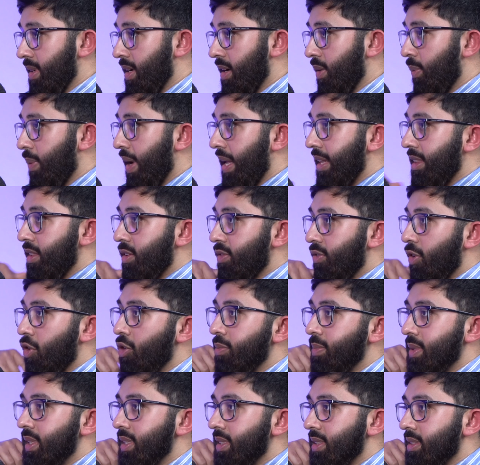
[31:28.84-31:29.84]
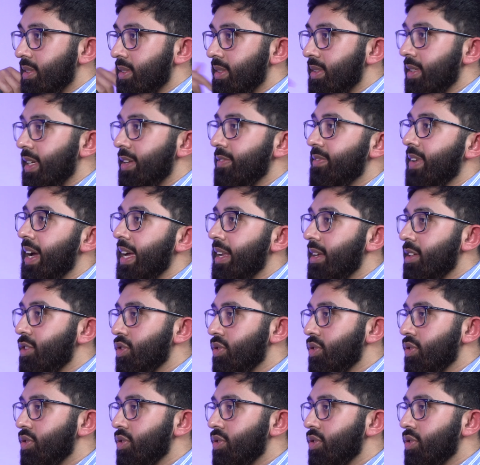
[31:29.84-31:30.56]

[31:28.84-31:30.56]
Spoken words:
when the Romans invaded